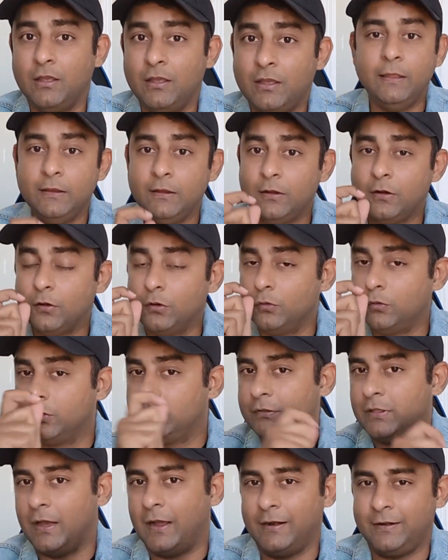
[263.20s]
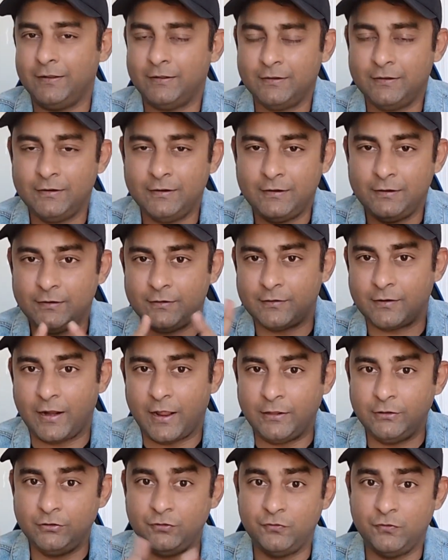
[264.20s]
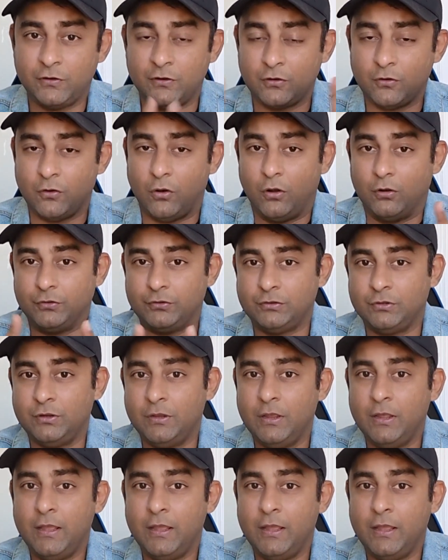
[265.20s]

include that transfer cost.